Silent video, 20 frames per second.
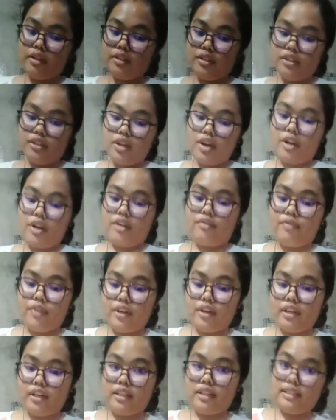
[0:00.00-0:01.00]
Sorry
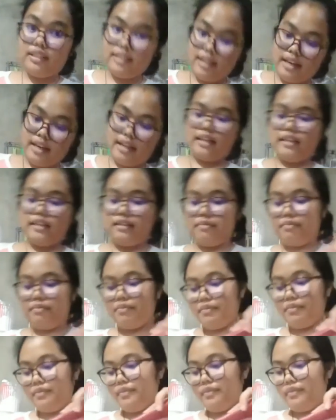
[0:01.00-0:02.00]
for the design.
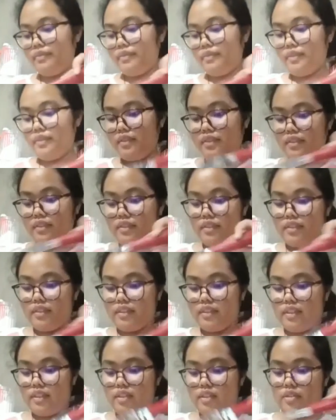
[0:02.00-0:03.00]

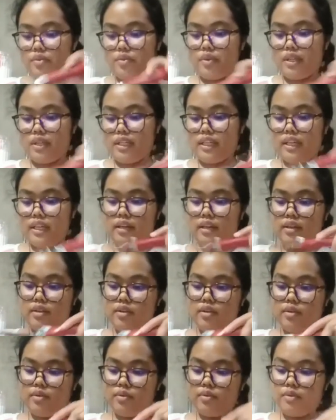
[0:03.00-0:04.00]
It's really,
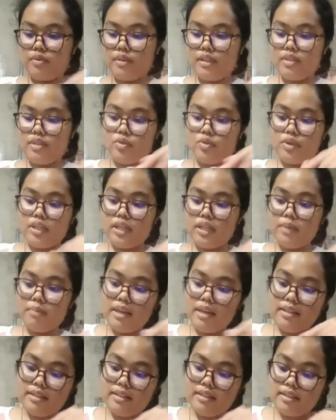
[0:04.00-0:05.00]
it's really
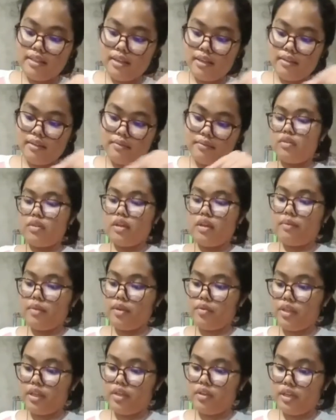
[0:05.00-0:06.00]
messy. I'm
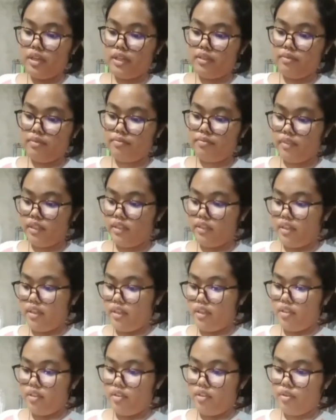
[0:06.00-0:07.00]
not really good at,
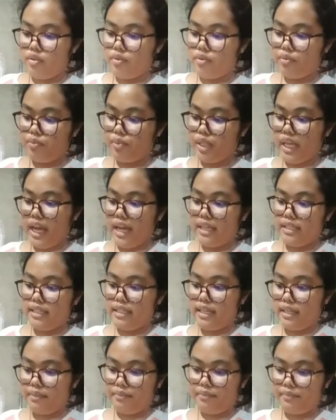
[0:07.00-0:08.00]
putting
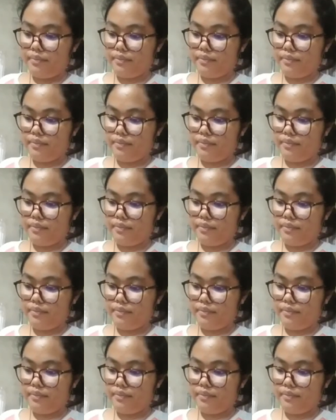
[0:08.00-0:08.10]
icing.